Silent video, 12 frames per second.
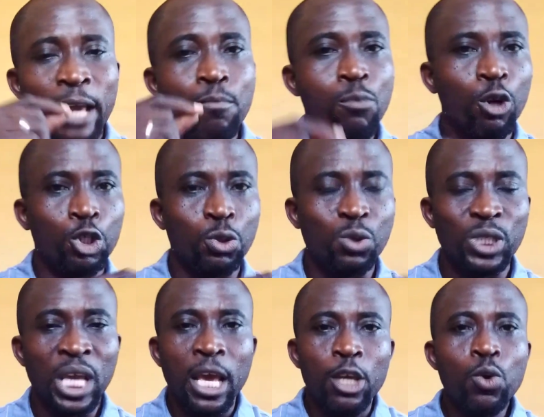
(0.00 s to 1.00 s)
eye
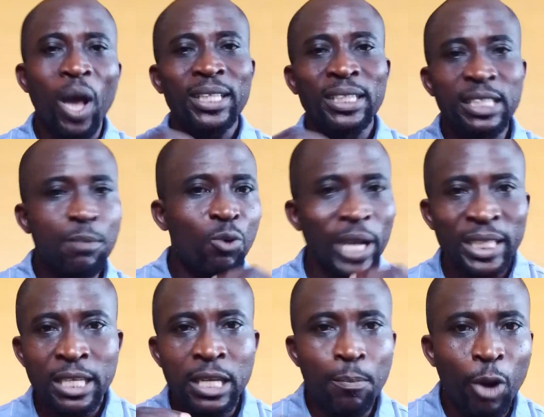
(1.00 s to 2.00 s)
modules, you are
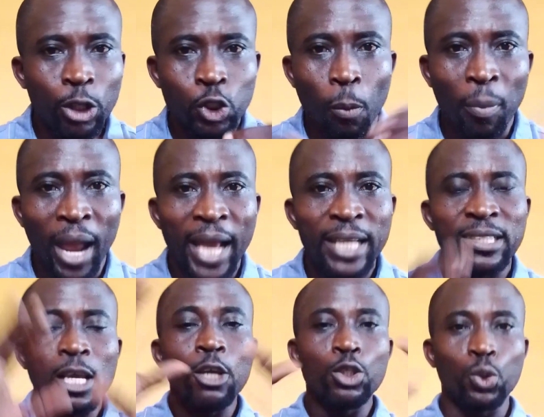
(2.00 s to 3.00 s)
stimulating the blood
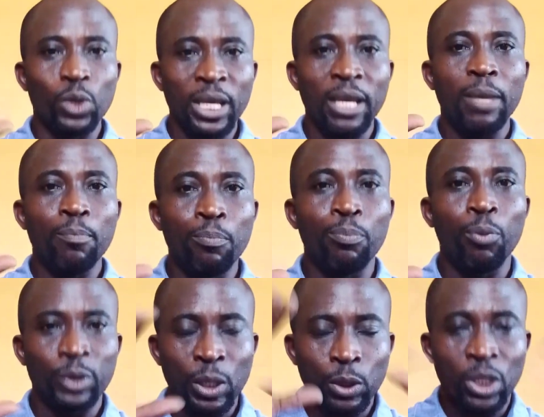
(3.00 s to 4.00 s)
supplies to the
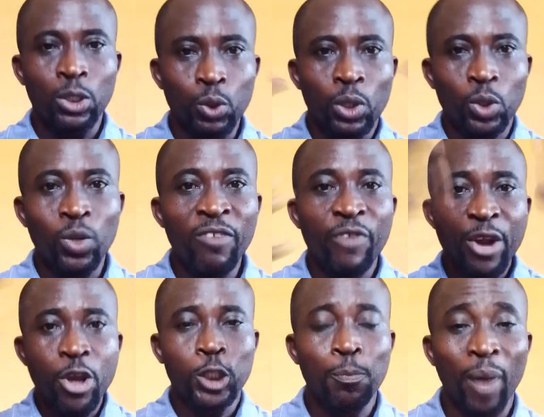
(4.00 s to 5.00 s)

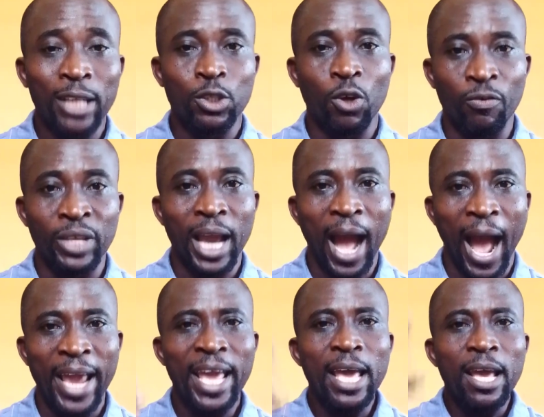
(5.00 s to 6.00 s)
various parts of the
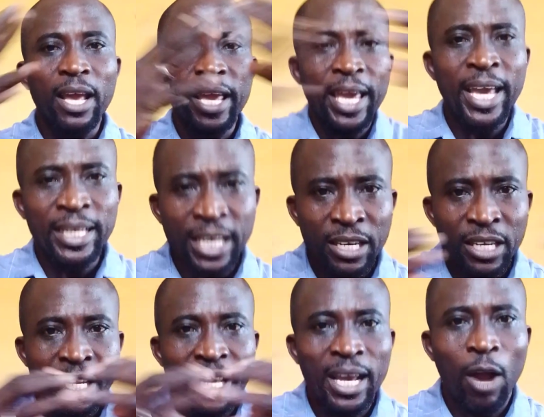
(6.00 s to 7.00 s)
eye, aiding
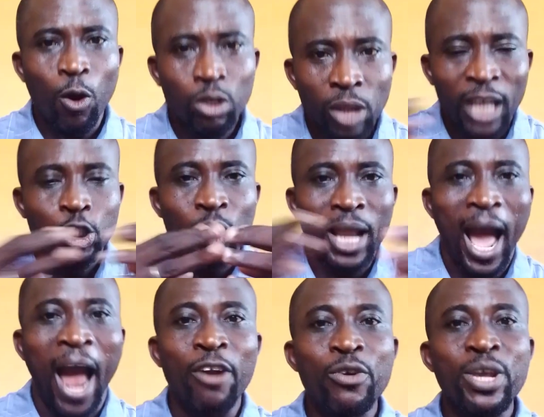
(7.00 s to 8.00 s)
the contraction
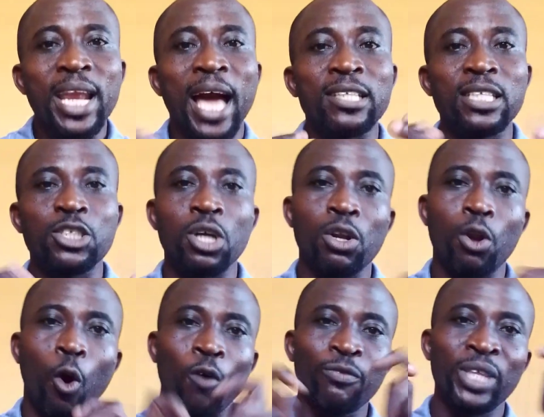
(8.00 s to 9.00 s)
and relaxation
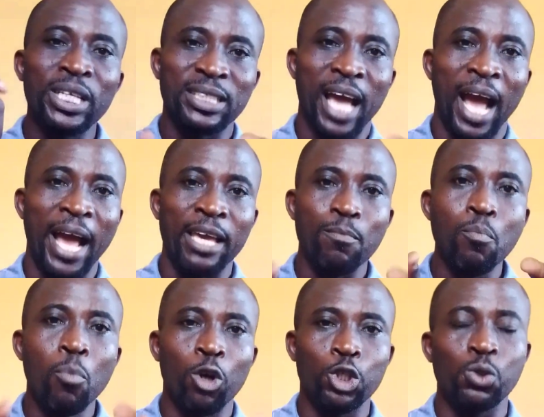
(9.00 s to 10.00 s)
of these eye
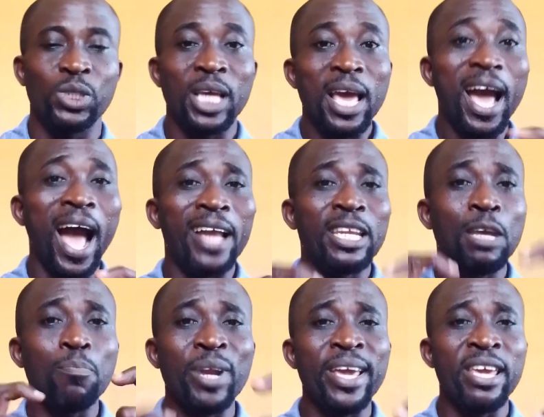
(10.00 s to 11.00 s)
modules, and
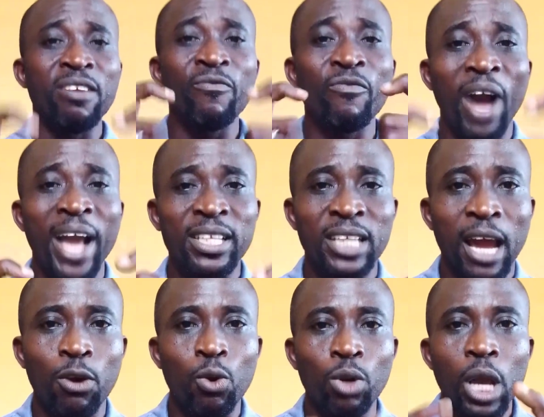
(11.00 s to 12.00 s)
they play a
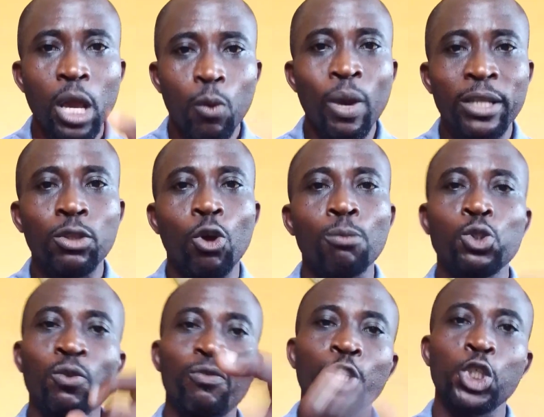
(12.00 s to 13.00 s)
vital role when it
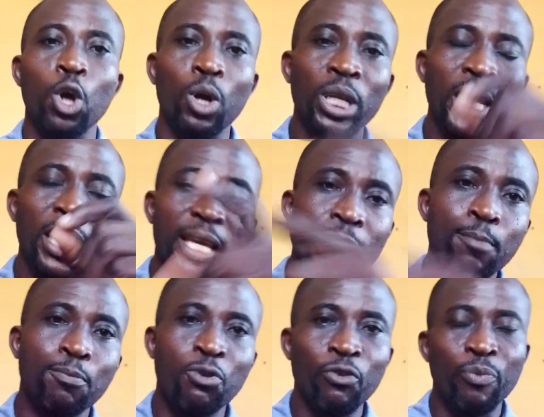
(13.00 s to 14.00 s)
comes to vision
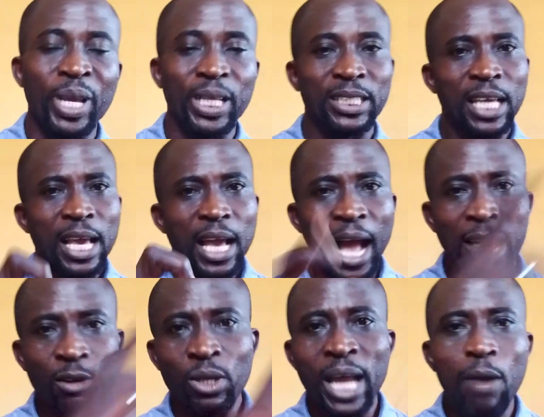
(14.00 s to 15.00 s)
improvement.
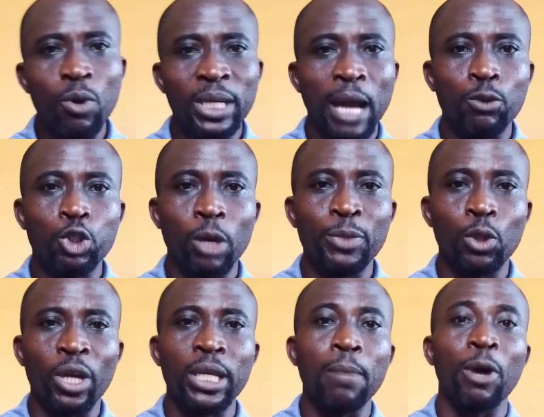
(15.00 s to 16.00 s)
Another one that we shall be
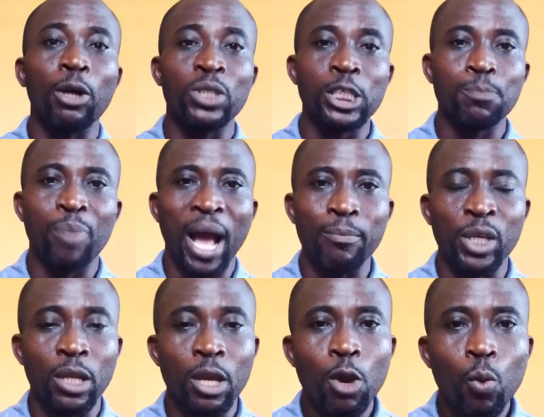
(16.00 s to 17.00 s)
talking about is
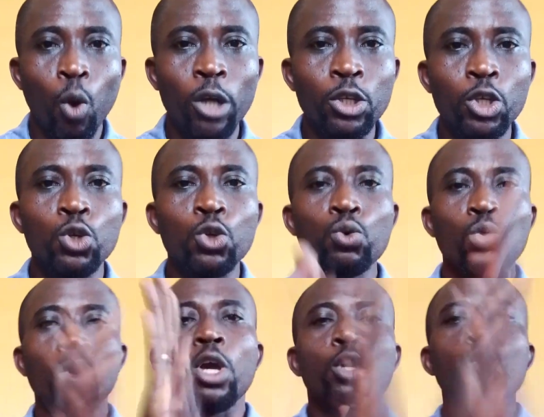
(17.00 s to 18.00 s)
palming. What do?
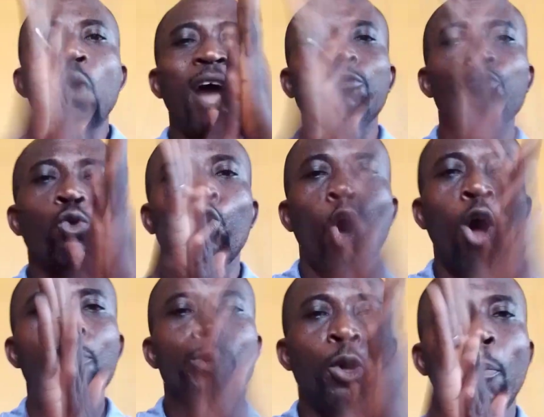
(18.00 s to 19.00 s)
You have to
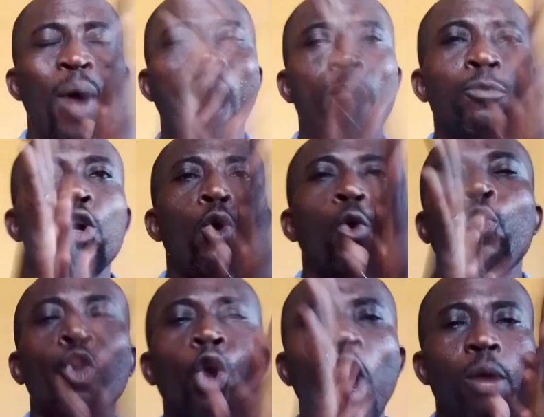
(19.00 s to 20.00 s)
rub your palm,
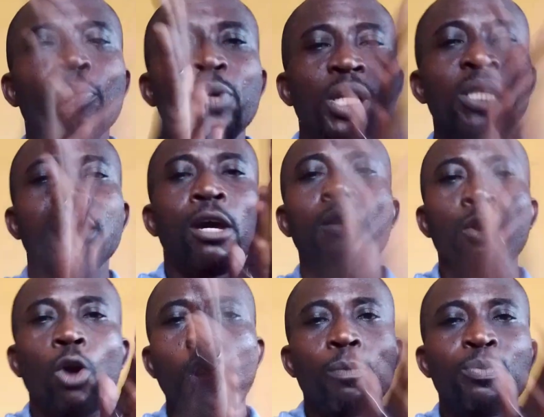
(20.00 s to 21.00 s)
rub
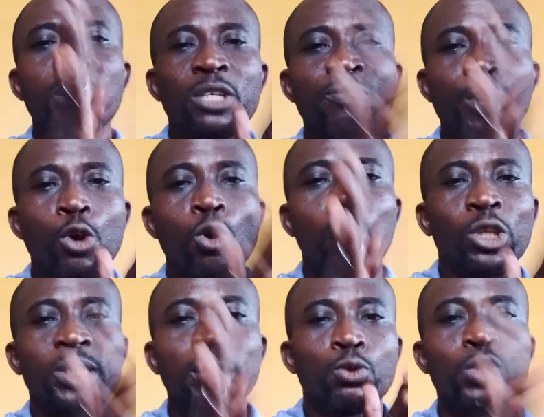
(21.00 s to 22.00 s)
it
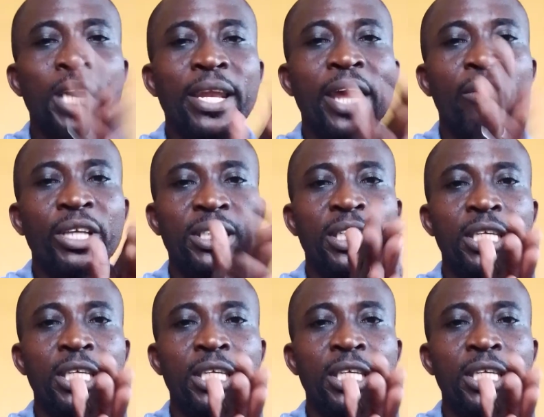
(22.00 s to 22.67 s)
vigorously to generate